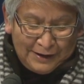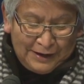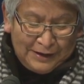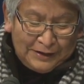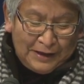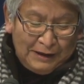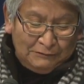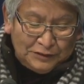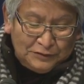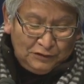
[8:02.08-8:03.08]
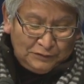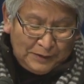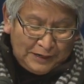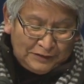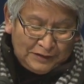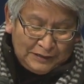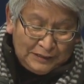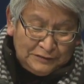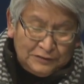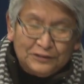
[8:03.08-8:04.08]
And I was told by
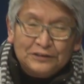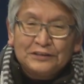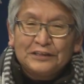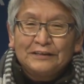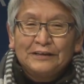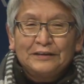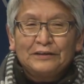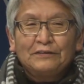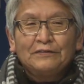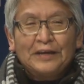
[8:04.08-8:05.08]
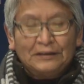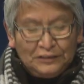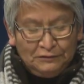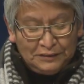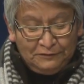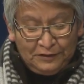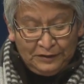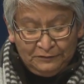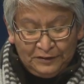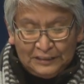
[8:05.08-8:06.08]
the institution, you know, that she was
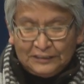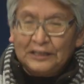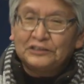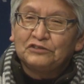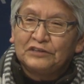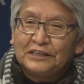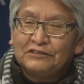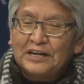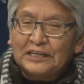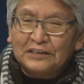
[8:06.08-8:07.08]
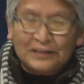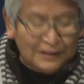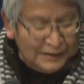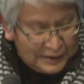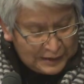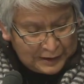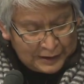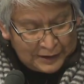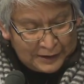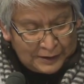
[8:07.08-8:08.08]
feeling sexually threatened.
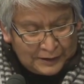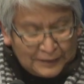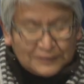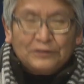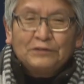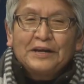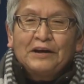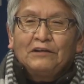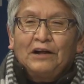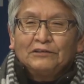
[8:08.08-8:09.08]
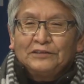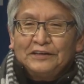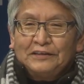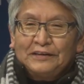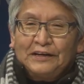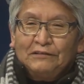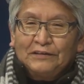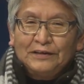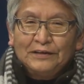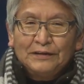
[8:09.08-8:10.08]
And I said, okay, I'll take it
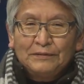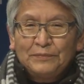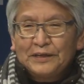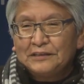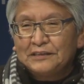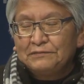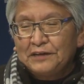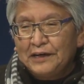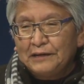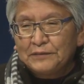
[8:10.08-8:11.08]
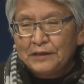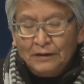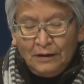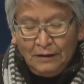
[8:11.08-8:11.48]
down. Because sometimes